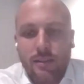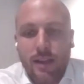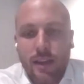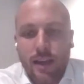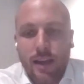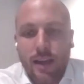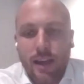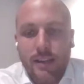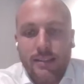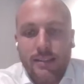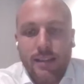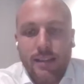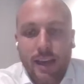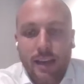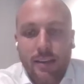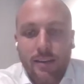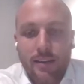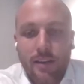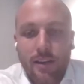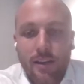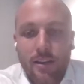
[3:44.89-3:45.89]
a
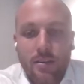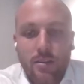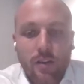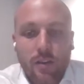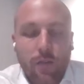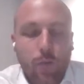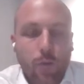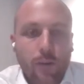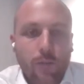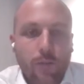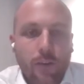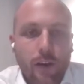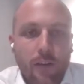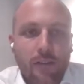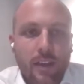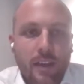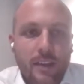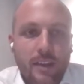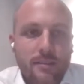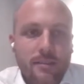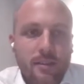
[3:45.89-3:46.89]
tonne, so
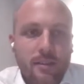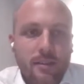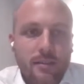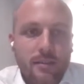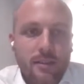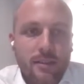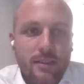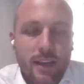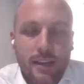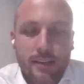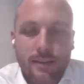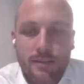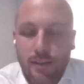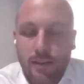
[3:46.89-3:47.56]
$45,000 a tonne.